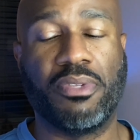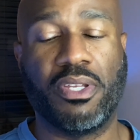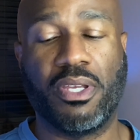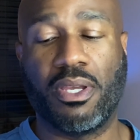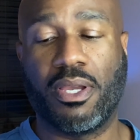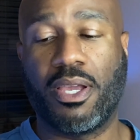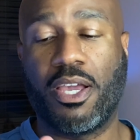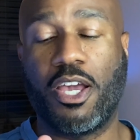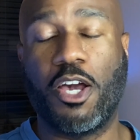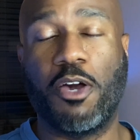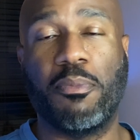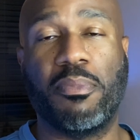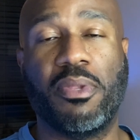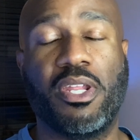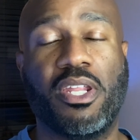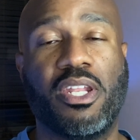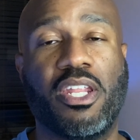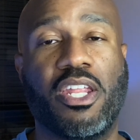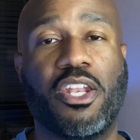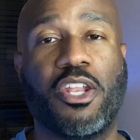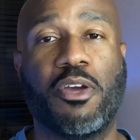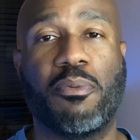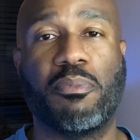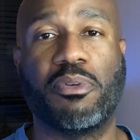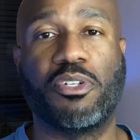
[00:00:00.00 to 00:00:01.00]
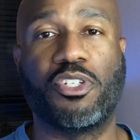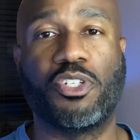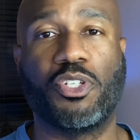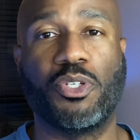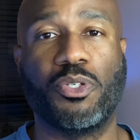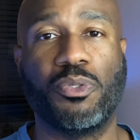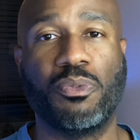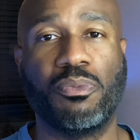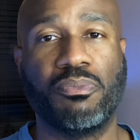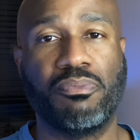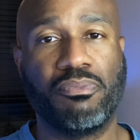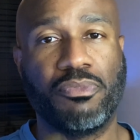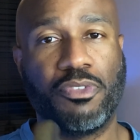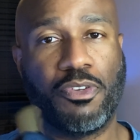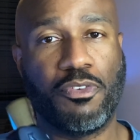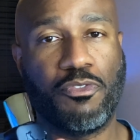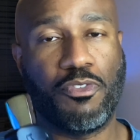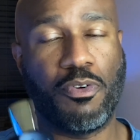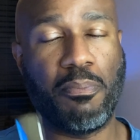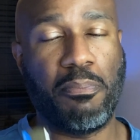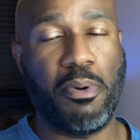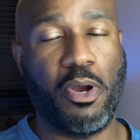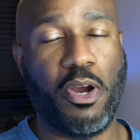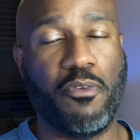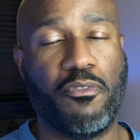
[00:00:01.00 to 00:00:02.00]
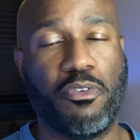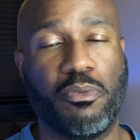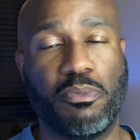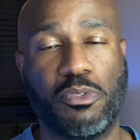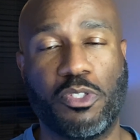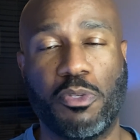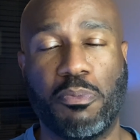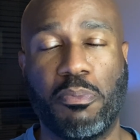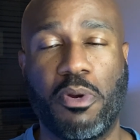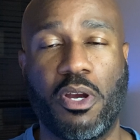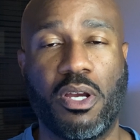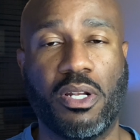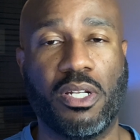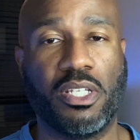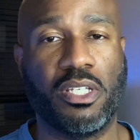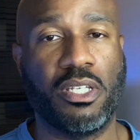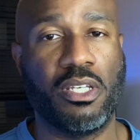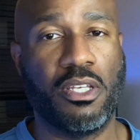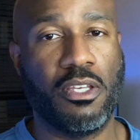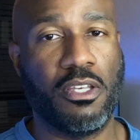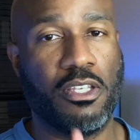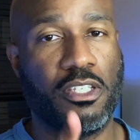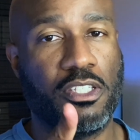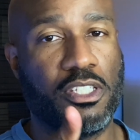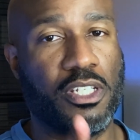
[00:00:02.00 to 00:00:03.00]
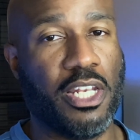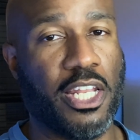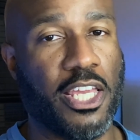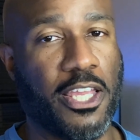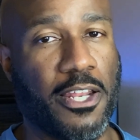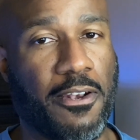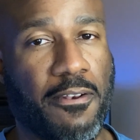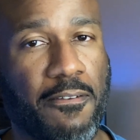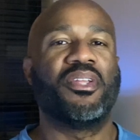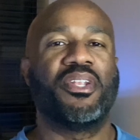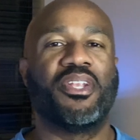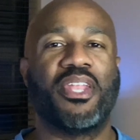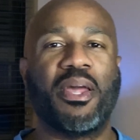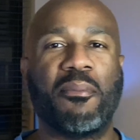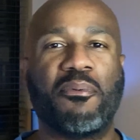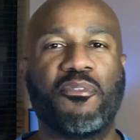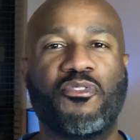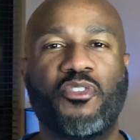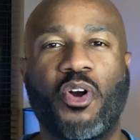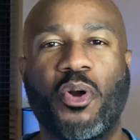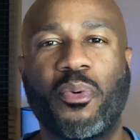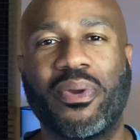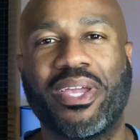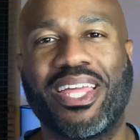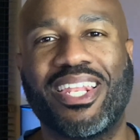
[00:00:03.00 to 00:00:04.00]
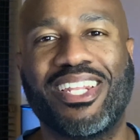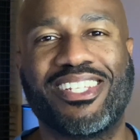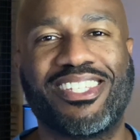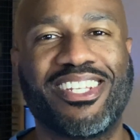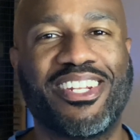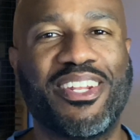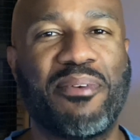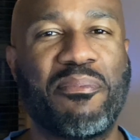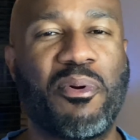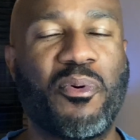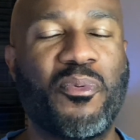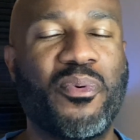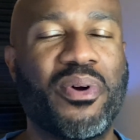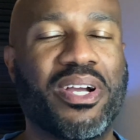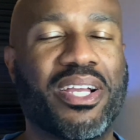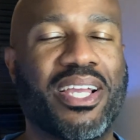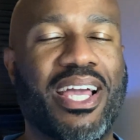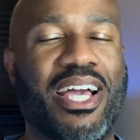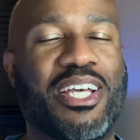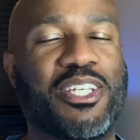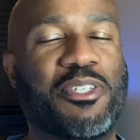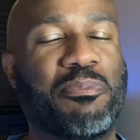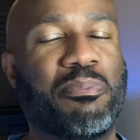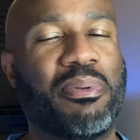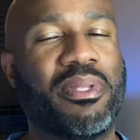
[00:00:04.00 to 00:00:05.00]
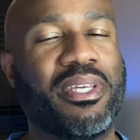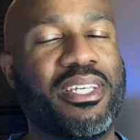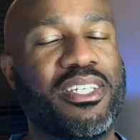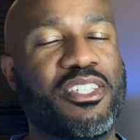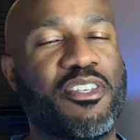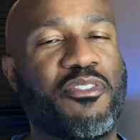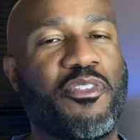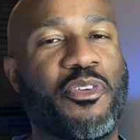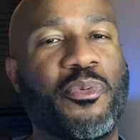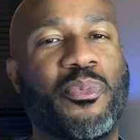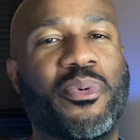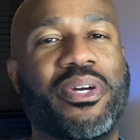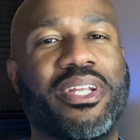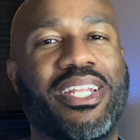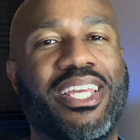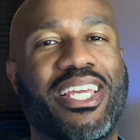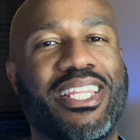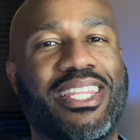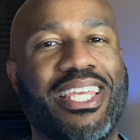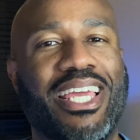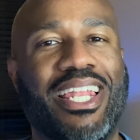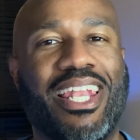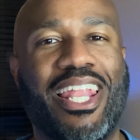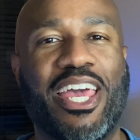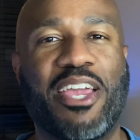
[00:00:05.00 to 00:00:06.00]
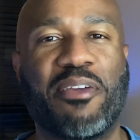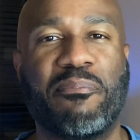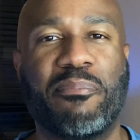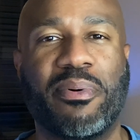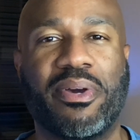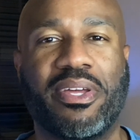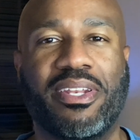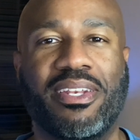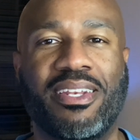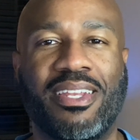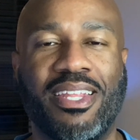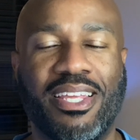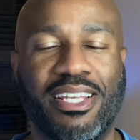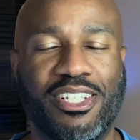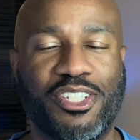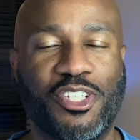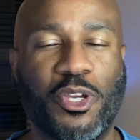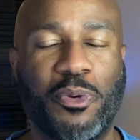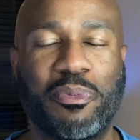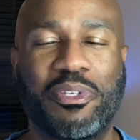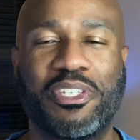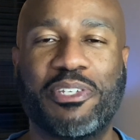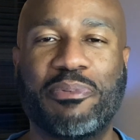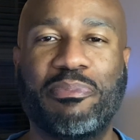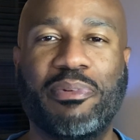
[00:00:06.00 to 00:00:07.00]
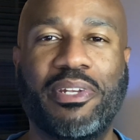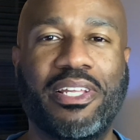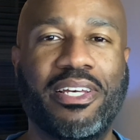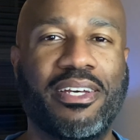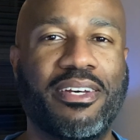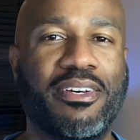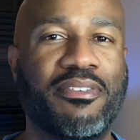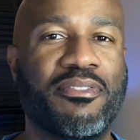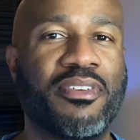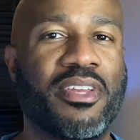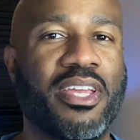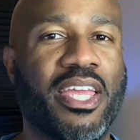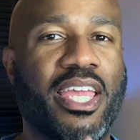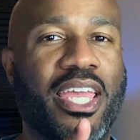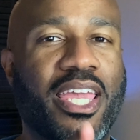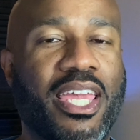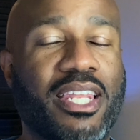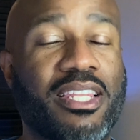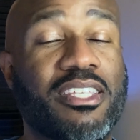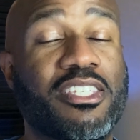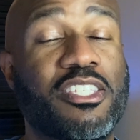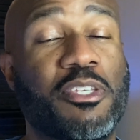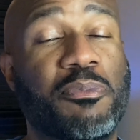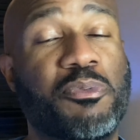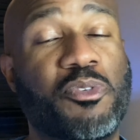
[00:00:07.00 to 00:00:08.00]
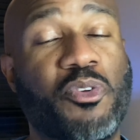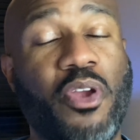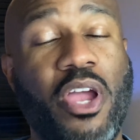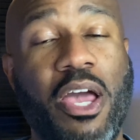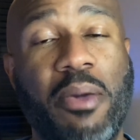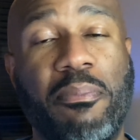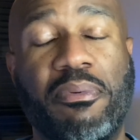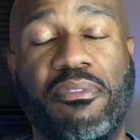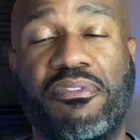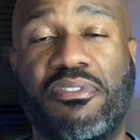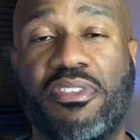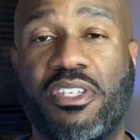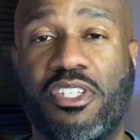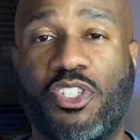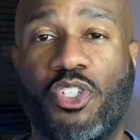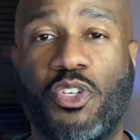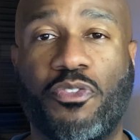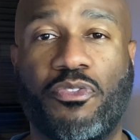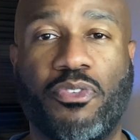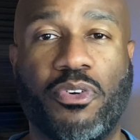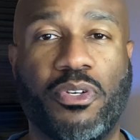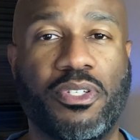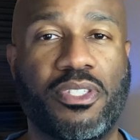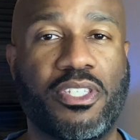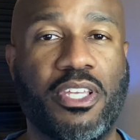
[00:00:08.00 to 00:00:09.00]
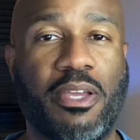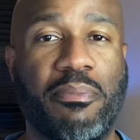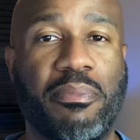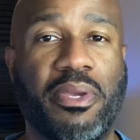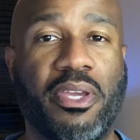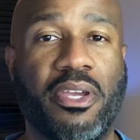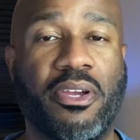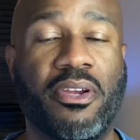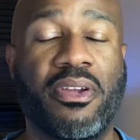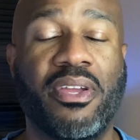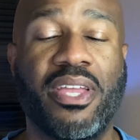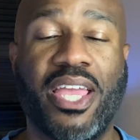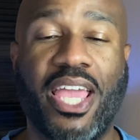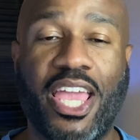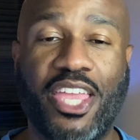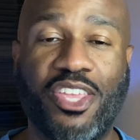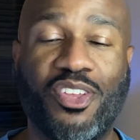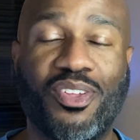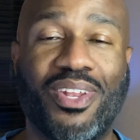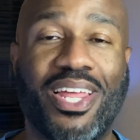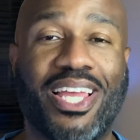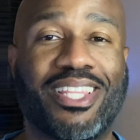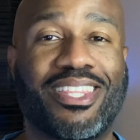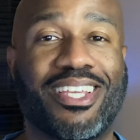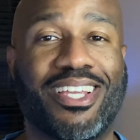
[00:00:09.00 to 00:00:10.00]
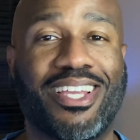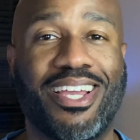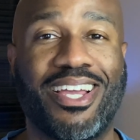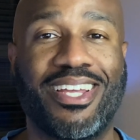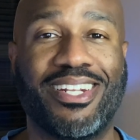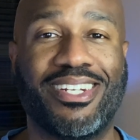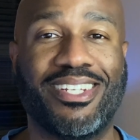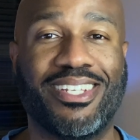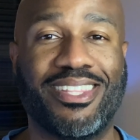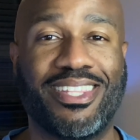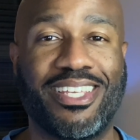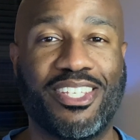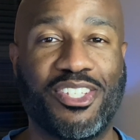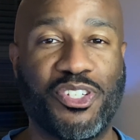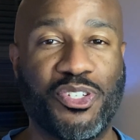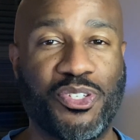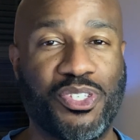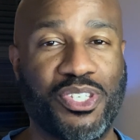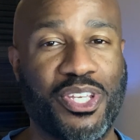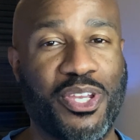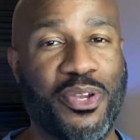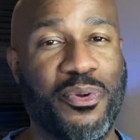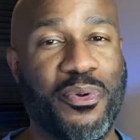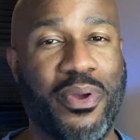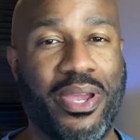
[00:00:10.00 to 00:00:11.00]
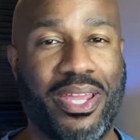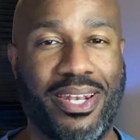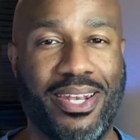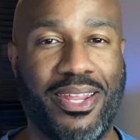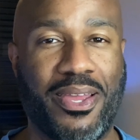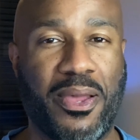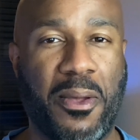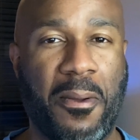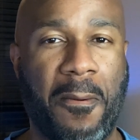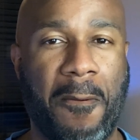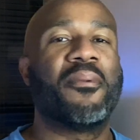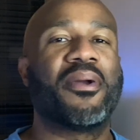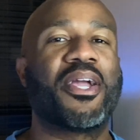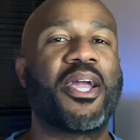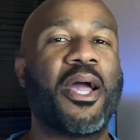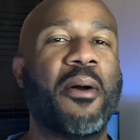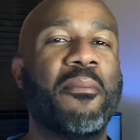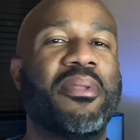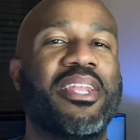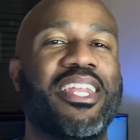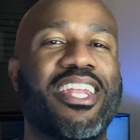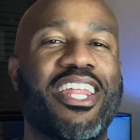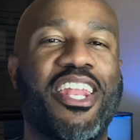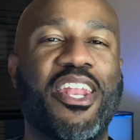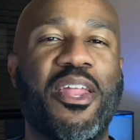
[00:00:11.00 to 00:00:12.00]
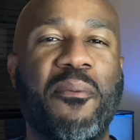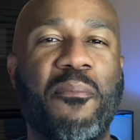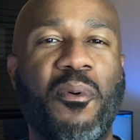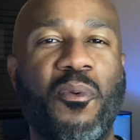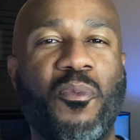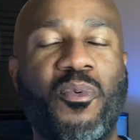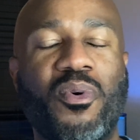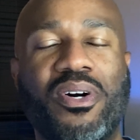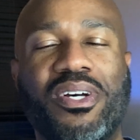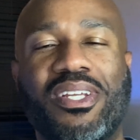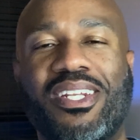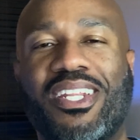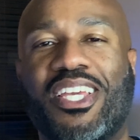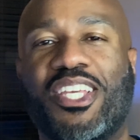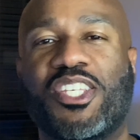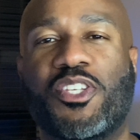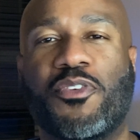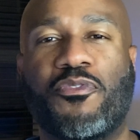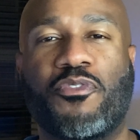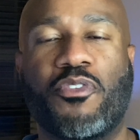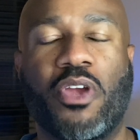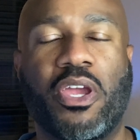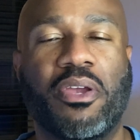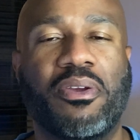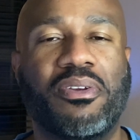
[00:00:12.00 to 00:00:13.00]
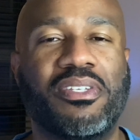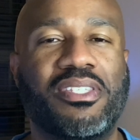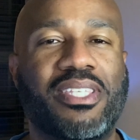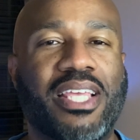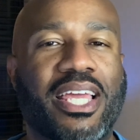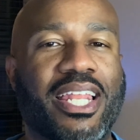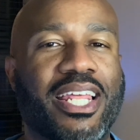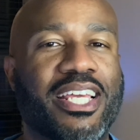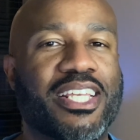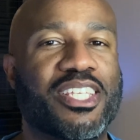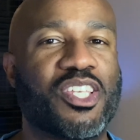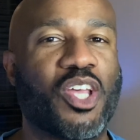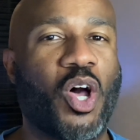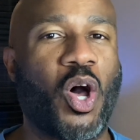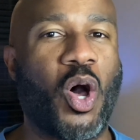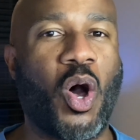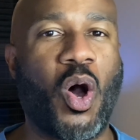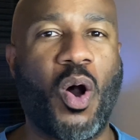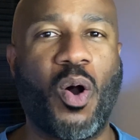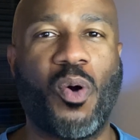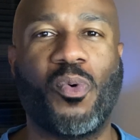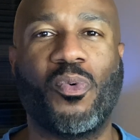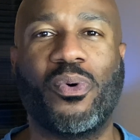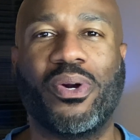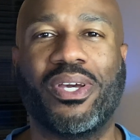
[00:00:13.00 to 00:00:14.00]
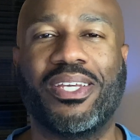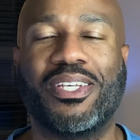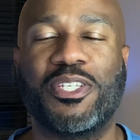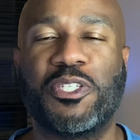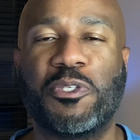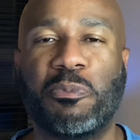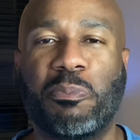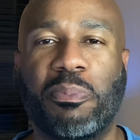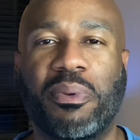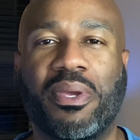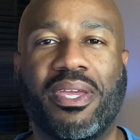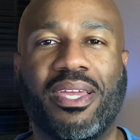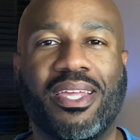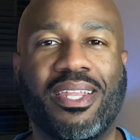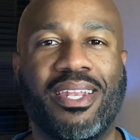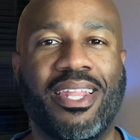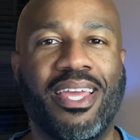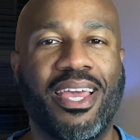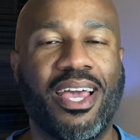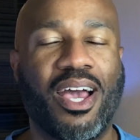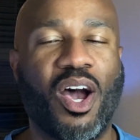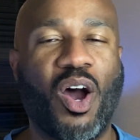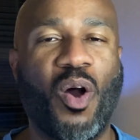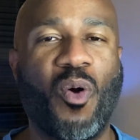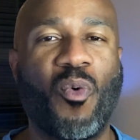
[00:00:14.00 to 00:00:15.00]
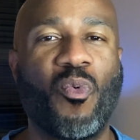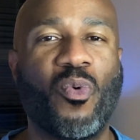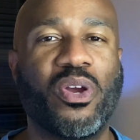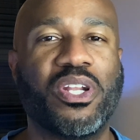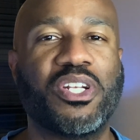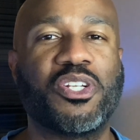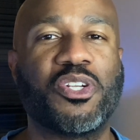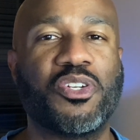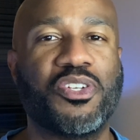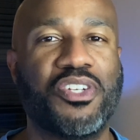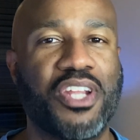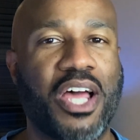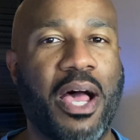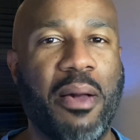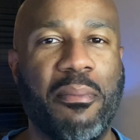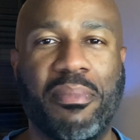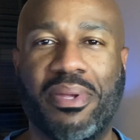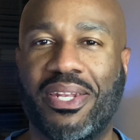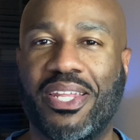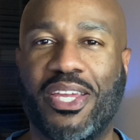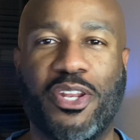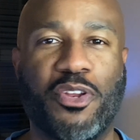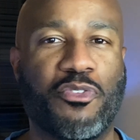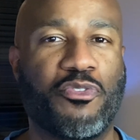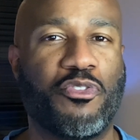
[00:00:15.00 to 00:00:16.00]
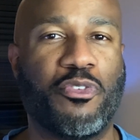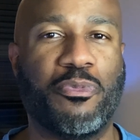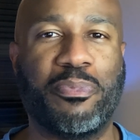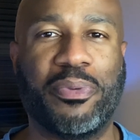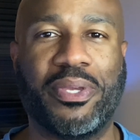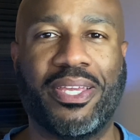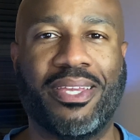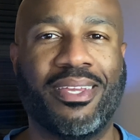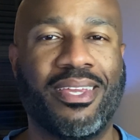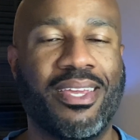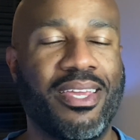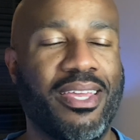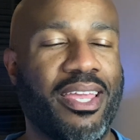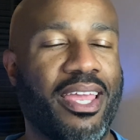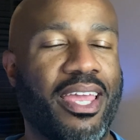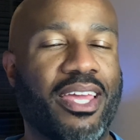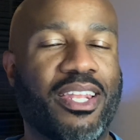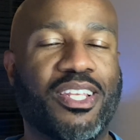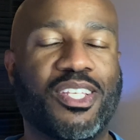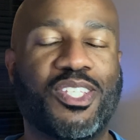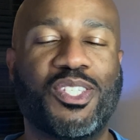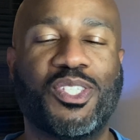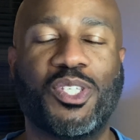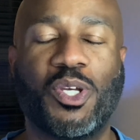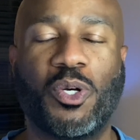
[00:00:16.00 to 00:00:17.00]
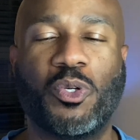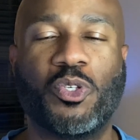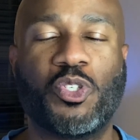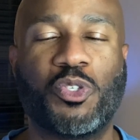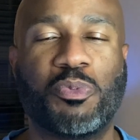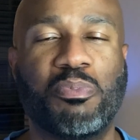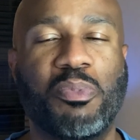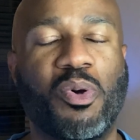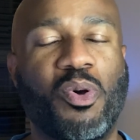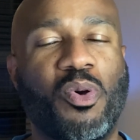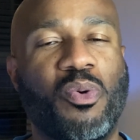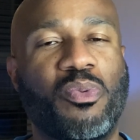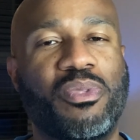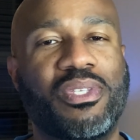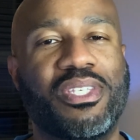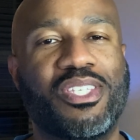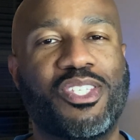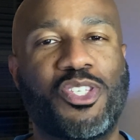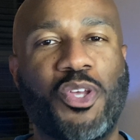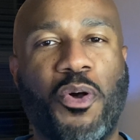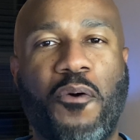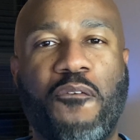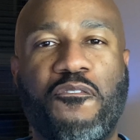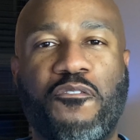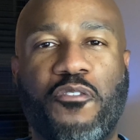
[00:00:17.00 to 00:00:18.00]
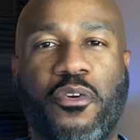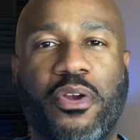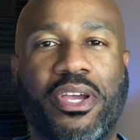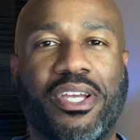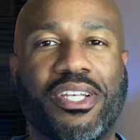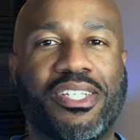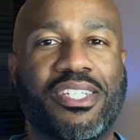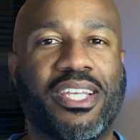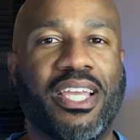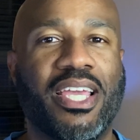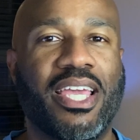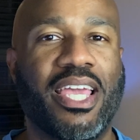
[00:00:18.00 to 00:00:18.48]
Coming in at number 2 from Parfums de Marly, it's Leighton. Now before we get into number 1, guys, please, if you would, hit that like button, show me some love, and hit the subscribe if this is your first time here and you like the content that you're seeing right now. Coming in at number 1 is a fragrance that has always been a winter dominator for me. It is so smooth, so fresh.